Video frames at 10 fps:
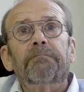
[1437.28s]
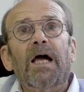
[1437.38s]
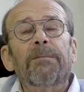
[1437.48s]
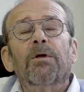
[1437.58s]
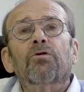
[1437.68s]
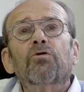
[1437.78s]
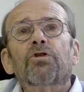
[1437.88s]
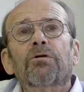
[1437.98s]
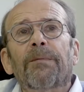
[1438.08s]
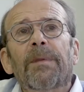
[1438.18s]
I'm not too
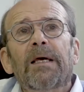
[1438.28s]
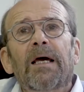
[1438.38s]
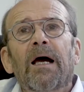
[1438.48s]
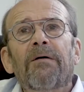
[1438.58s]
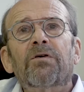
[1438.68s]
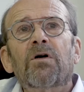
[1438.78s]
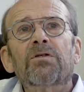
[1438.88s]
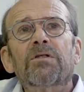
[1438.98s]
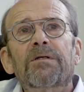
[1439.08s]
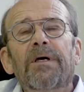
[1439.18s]
sure. Of
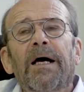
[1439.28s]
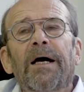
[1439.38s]
course,